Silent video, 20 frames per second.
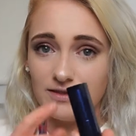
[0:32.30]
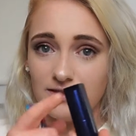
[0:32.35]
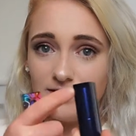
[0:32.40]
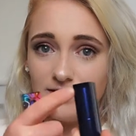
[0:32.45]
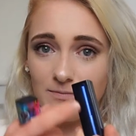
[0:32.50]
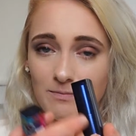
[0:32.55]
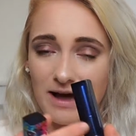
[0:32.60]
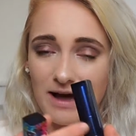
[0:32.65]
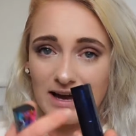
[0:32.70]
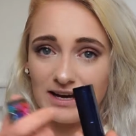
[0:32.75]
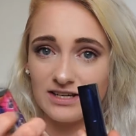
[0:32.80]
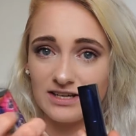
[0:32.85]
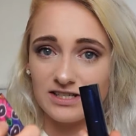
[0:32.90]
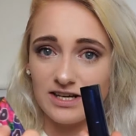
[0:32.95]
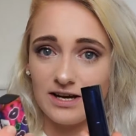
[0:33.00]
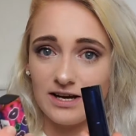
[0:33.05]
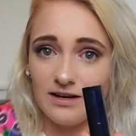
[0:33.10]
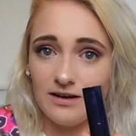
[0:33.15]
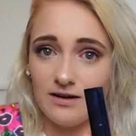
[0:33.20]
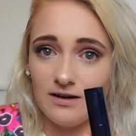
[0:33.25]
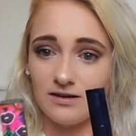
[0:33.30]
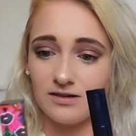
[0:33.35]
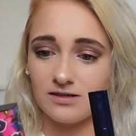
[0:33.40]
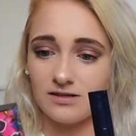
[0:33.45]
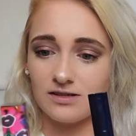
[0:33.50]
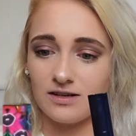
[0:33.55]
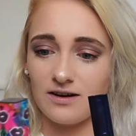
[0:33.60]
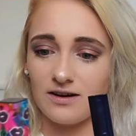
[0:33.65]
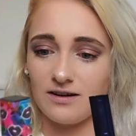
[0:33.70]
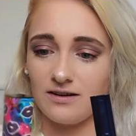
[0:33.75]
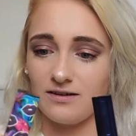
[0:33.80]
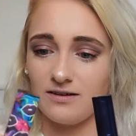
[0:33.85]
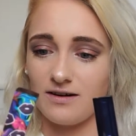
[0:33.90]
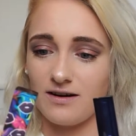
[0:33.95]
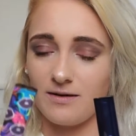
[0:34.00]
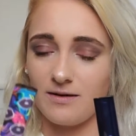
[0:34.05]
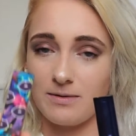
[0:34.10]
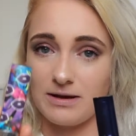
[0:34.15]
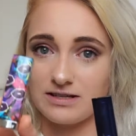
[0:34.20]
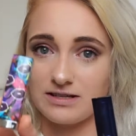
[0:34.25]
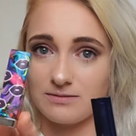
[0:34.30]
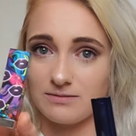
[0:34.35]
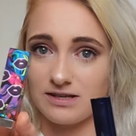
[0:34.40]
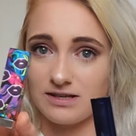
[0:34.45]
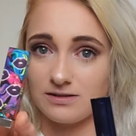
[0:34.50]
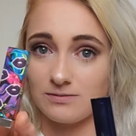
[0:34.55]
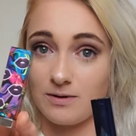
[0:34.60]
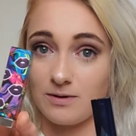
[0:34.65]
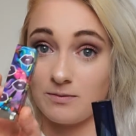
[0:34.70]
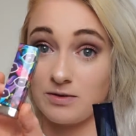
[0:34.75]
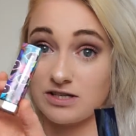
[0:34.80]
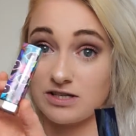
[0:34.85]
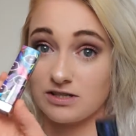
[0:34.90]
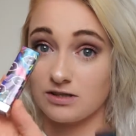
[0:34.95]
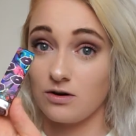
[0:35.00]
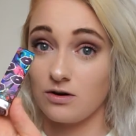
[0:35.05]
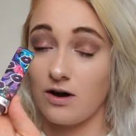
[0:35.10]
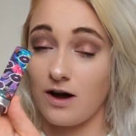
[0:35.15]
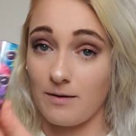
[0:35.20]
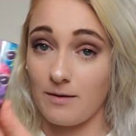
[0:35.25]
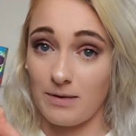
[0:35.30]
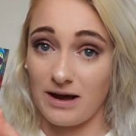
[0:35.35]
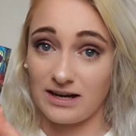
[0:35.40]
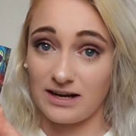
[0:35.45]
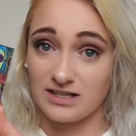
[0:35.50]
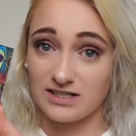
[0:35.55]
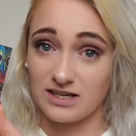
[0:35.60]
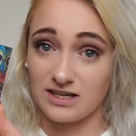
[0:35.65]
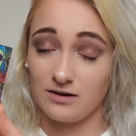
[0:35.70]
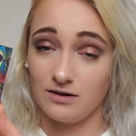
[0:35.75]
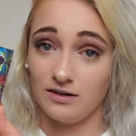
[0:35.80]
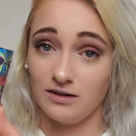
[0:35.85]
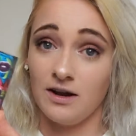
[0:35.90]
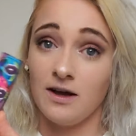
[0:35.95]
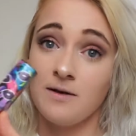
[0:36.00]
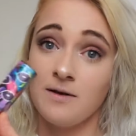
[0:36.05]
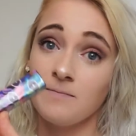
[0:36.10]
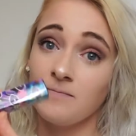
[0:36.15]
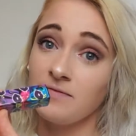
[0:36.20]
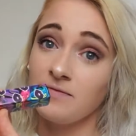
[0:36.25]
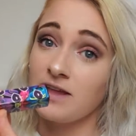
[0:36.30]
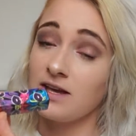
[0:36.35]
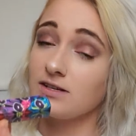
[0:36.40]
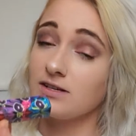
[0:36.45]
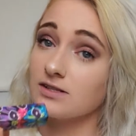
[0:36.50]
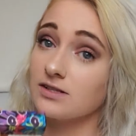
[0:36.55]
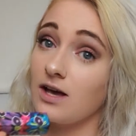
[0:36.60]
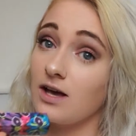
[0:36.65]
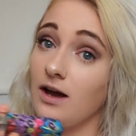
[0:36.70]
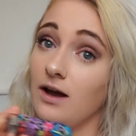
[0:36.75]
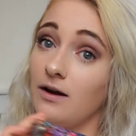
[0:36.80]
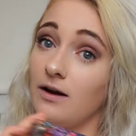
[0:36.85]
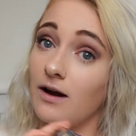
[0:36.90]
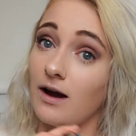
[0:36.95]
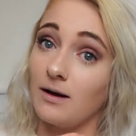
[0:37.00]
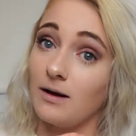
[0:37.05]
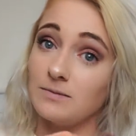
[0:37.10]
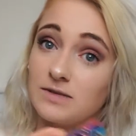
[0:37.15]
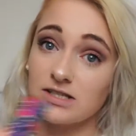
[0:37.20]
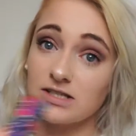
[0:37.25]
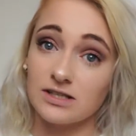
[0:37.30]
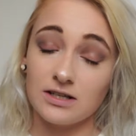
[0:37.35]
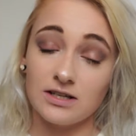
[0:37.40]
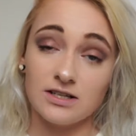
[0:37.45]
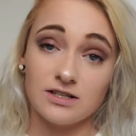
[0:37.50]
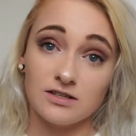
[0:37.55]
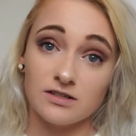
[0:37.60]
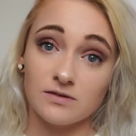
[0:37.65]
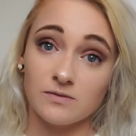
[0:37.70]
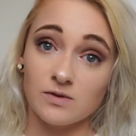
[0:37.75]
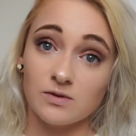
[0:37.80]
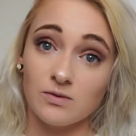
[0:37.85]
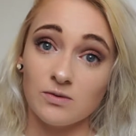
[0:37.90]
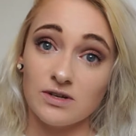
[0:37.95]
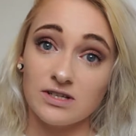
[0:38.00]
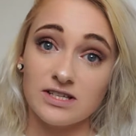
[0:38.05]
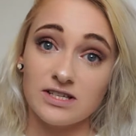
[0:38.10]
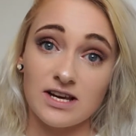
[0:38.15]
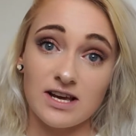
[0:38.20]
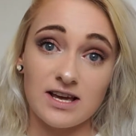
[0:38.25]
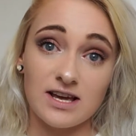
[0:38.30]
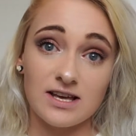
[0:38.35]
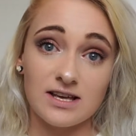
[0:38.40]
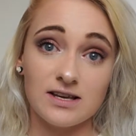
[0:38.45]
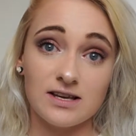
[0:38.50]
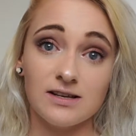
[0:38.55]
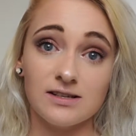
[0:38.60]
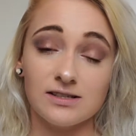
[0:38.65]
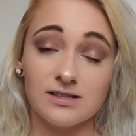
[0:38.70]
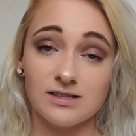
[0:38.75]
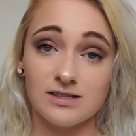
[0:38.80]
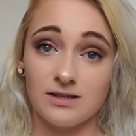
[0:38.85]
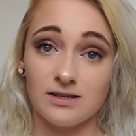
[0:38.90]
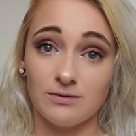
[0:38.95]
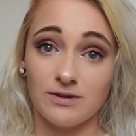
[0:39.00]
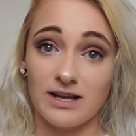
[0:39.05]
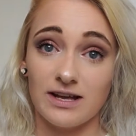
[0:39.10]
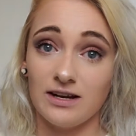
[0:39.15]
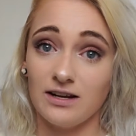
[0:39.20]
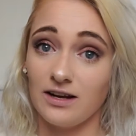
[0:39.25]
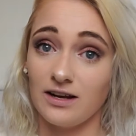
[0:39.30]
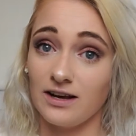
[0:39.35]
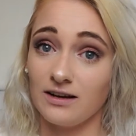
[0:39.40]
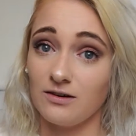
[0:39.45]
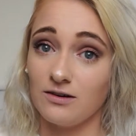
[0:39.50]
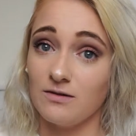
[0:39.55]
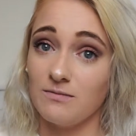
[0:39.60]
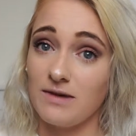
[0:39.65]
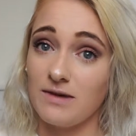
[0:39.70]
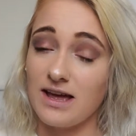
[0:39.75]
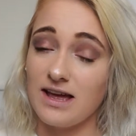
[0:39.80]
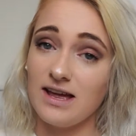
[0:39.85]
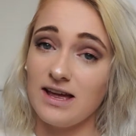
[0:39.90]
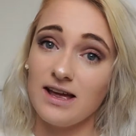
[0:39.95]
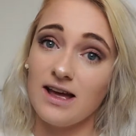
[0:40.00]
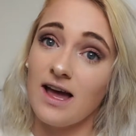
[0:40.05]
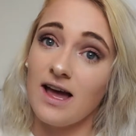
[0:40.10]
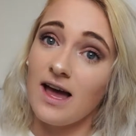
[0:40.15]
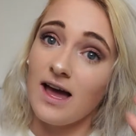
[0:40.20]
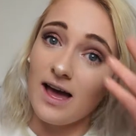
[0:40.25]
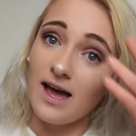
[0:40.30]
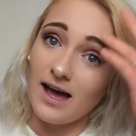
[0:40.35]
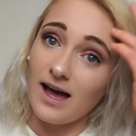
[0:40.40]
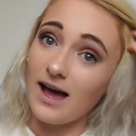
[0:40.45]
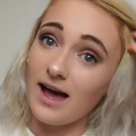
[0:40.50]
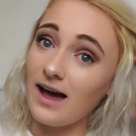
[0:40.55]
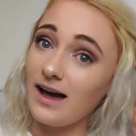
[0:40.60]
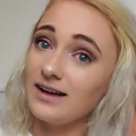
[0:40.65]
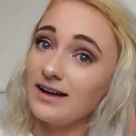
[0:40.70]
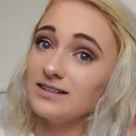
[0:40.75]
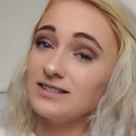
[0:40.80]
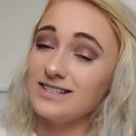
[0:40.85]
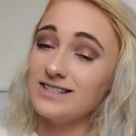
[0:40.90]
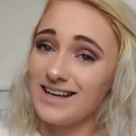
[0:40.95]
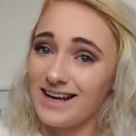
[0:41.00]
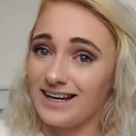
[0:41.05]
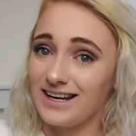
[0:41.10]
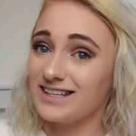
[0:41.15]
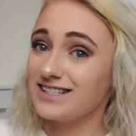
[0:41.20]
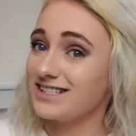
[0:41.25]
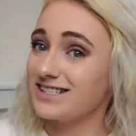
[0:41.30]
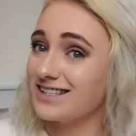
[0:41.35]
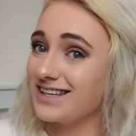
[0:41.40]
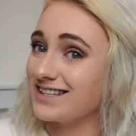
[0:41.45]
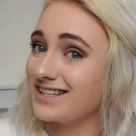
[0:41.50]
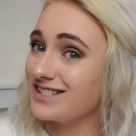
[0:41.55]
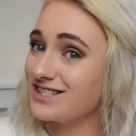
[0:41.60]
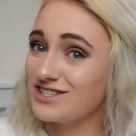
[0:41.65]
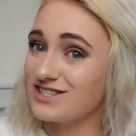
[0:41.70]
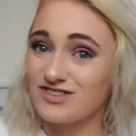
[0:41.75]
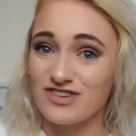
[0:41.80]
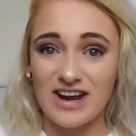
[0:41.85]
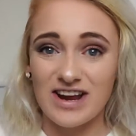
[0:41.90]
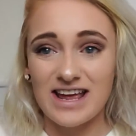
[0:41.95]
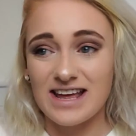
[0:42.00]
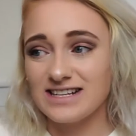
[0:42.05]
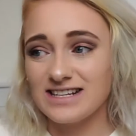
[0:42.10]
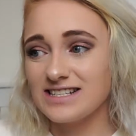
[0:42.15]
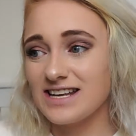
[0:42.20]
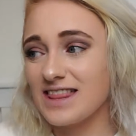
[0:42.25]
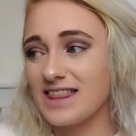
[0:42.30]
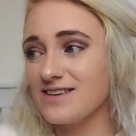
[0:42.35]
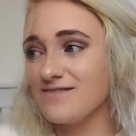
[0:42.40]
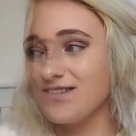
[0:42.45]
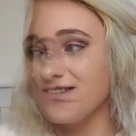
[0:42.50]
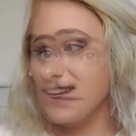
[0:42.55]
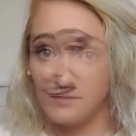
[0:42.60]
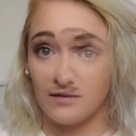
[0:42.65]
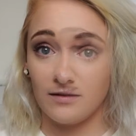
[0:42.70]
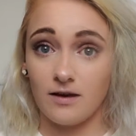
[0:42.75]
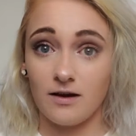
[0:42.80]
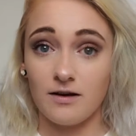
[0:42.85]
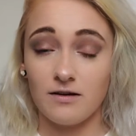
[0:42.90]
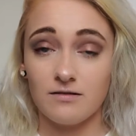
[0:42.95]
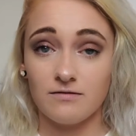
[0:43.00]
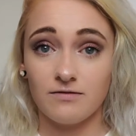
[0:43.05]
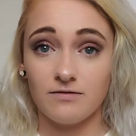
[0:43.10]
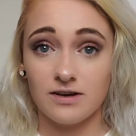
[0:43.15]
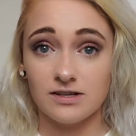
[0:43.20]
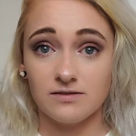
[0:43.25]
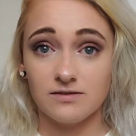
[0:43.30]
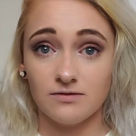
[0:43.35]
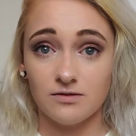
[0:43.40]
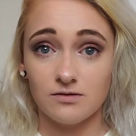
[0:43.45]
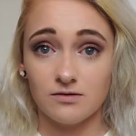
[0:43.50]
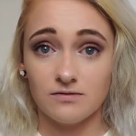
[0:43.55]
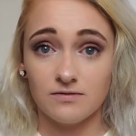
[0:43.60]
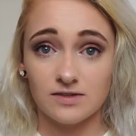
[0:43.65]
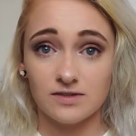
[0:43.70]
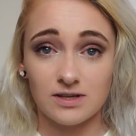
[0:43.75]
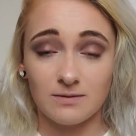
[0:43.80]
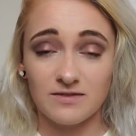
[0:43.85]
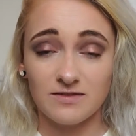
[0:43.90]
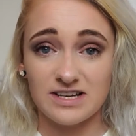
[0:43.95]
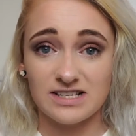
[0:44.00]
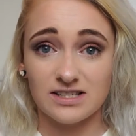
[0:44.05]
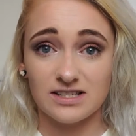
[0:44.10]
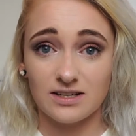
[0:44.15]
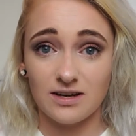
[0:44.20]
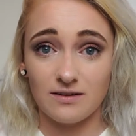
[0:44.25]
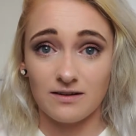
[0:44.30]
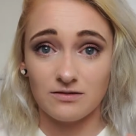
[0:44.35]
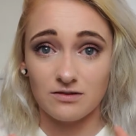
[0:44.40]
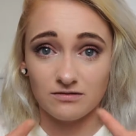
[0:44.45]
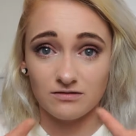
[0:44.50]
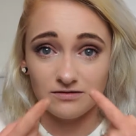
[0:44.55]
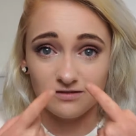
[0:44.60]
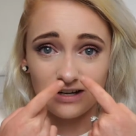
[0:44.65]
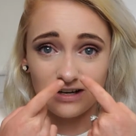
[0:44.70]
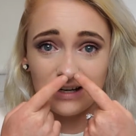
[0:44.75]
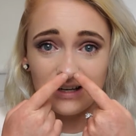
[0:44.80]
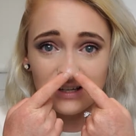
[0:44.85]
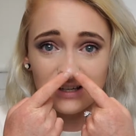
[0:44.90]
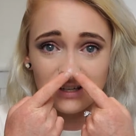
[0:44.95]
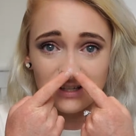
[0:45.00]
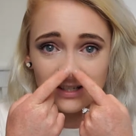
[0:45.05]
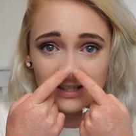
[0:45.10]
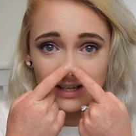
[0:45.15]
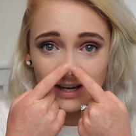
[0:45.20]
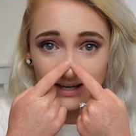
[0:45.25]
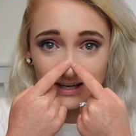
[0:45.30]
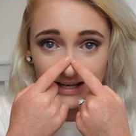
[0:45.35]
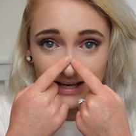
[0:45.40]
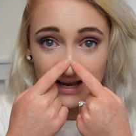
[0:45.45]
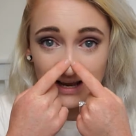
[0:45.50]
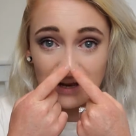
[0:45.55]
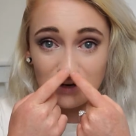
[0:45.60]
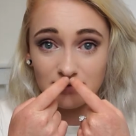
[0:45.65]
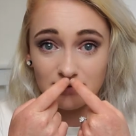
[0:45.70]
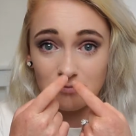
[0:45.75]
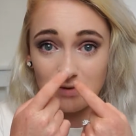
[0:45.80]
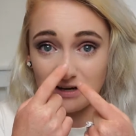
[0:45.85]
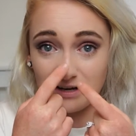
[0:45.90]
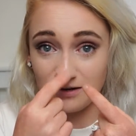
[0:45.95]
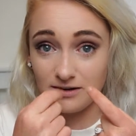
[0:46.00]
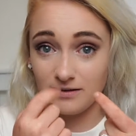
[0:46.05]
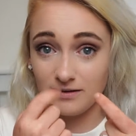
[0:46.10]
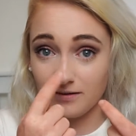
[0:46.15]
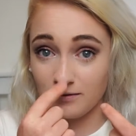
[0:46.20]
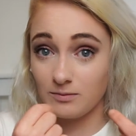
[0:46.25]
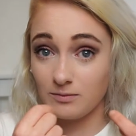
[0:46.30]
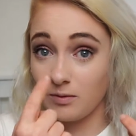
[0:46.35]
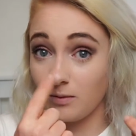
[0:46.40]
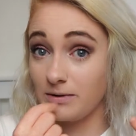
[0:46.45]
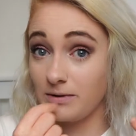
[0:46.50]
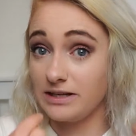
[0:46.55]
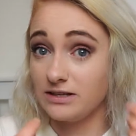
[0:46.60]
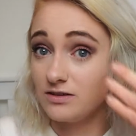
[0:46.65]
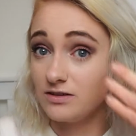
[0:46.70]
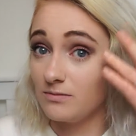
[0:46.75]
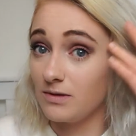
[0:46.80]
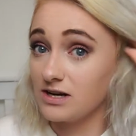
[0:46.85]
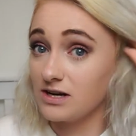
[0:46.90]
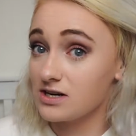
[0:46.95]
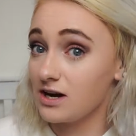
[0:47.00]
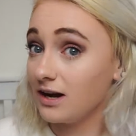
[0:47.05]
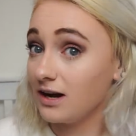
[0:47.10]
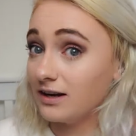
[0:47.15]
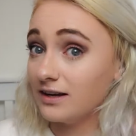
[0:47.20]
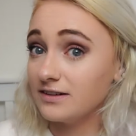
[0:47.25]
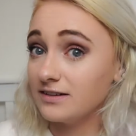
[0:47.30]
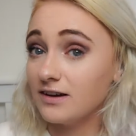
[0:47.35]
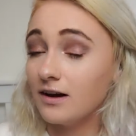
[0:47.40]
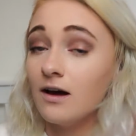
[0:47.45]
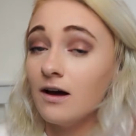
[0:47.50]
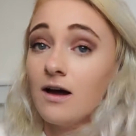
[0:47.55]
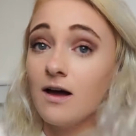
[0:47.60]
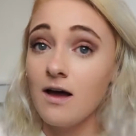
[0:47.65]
the packaging. So I picked up this one, which has got her packaging on. So I'm just going to do some swatches, see what they look like on me. And yeah, let's just get straight into the video. So first of all, for some reason, I've got a really shiny end of my nose. Probably too much highlighter.